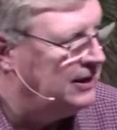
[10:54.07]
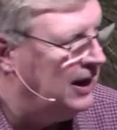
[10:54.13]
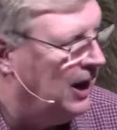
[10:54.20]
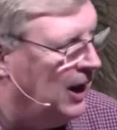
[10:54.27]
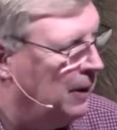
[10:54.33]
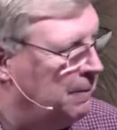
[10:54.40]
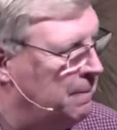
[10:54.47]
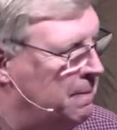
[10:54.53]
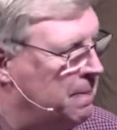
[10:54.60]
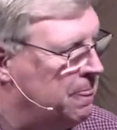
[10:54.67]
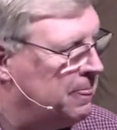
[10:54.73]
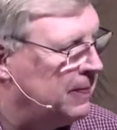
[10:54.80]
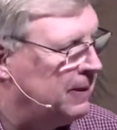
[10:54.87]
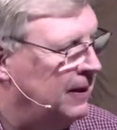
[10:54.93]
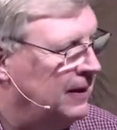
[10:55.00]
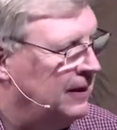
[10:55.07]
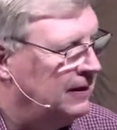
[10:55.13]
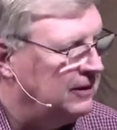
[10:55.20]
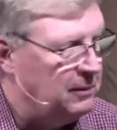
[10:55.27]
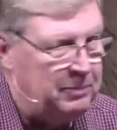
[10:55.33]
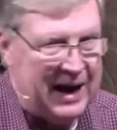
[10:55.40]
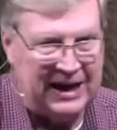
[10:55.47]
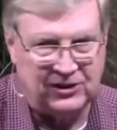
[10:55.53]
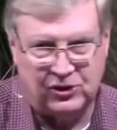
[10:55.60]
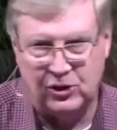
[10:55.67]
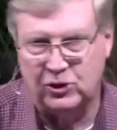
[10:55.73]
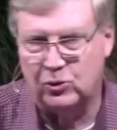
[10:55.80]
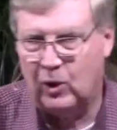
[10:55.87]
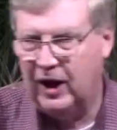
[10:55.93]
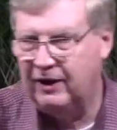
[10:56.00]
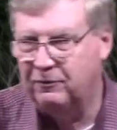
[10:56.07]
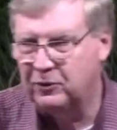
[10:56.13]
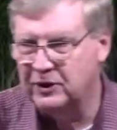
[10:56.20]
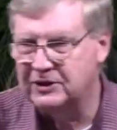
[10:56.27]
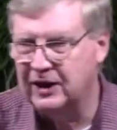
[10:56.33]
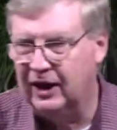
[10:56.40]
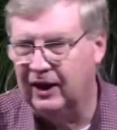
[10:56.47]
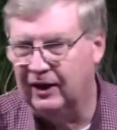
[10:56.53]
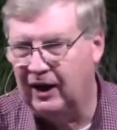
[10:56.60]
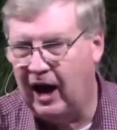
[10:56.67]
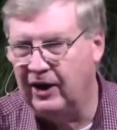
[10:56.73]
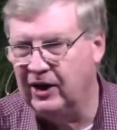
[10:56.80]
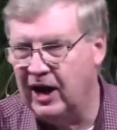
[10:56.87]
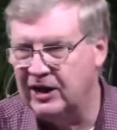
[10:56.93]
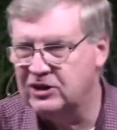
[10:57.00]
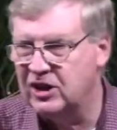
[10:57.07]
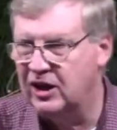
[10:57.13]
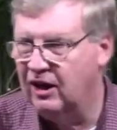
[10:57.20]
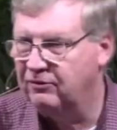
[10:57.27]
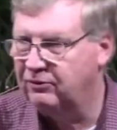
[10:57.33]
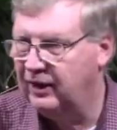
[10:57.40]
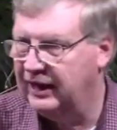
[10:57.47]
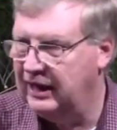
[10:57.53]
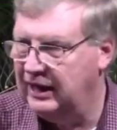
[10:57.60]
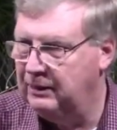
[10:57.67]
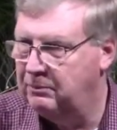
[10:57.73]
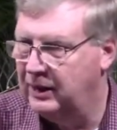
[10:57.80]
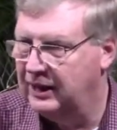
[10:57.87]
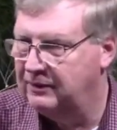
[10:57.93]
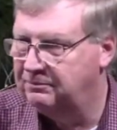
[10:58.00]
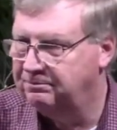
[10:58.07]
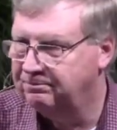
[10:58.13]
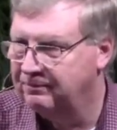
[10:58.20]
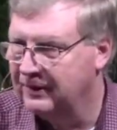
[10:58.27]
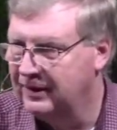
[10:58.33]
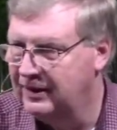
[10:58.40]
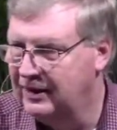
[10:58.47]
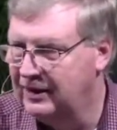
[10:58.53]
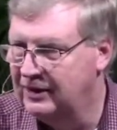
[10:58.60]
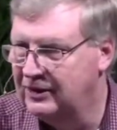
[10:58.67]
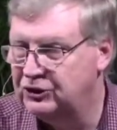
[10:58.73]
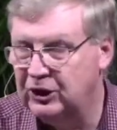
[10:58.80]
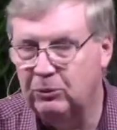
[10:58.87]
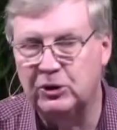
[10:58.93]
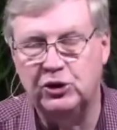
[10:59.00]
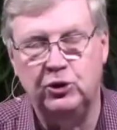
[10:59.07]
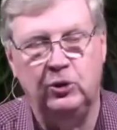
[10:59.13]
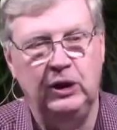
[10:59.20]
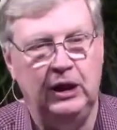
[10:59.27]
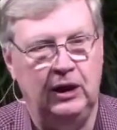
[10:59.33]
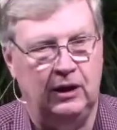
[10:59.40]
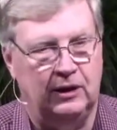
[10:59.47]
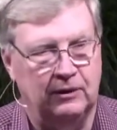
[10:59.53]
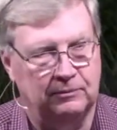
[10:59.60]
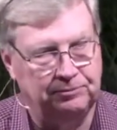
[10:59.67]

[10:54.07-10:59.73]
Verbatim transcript: um, the pastor's wife was a, a, nice enough lady, but she was unique.